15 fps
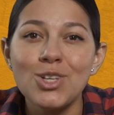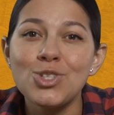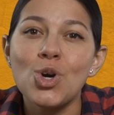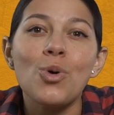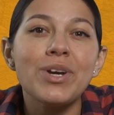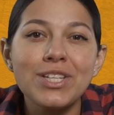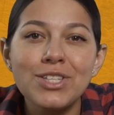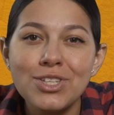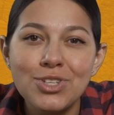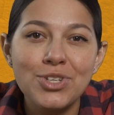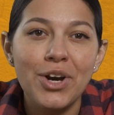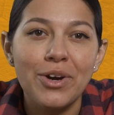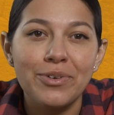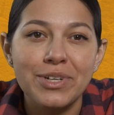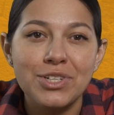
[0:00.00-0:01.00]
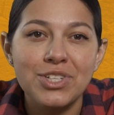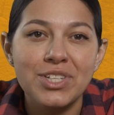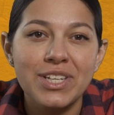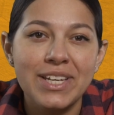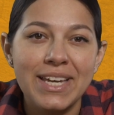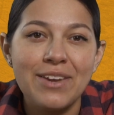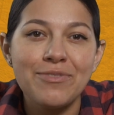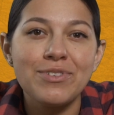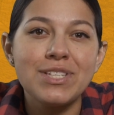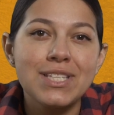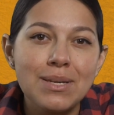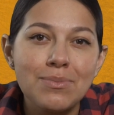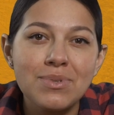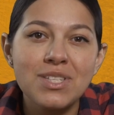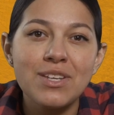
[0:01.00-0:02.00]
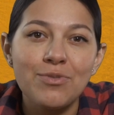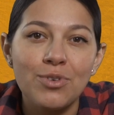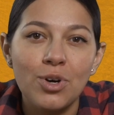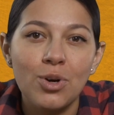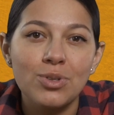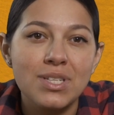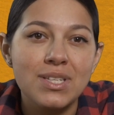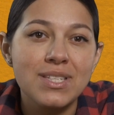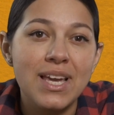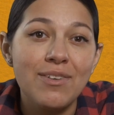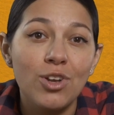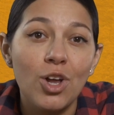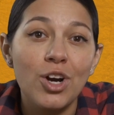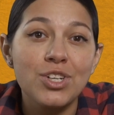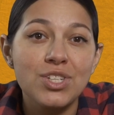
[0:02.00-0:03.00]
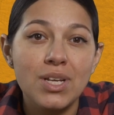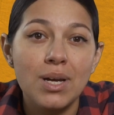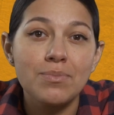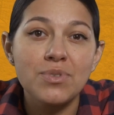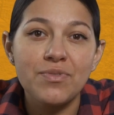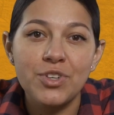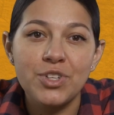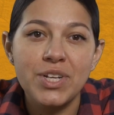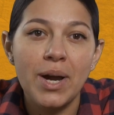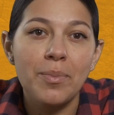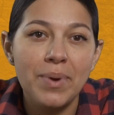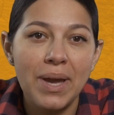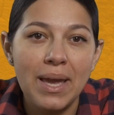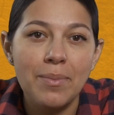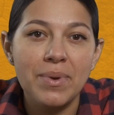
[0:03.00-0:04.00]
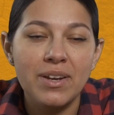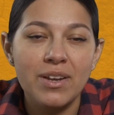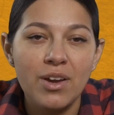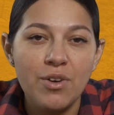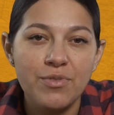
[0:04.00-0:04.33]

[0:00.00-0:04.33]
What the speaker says: Don't get discouraged. If it seems difficult to save large sums of your down payment,